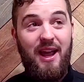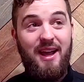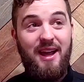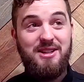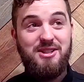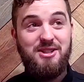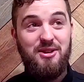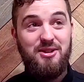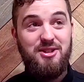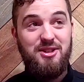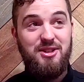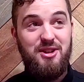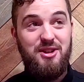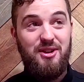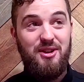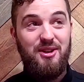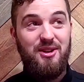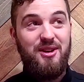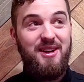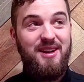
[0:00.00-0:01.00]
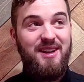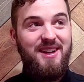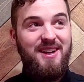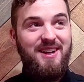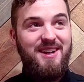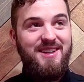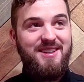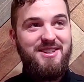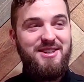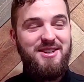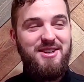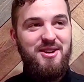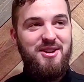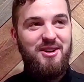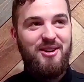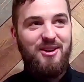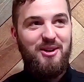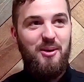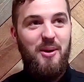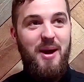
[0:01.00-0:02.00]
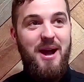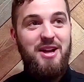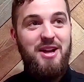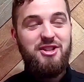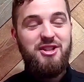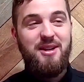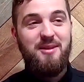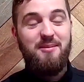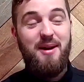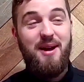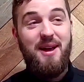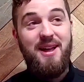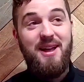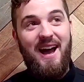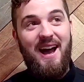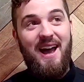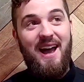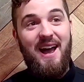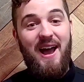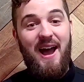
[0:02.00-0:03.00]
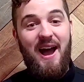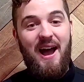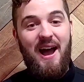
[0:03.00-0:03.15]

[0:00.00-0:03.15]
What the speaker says: answer to your question, but a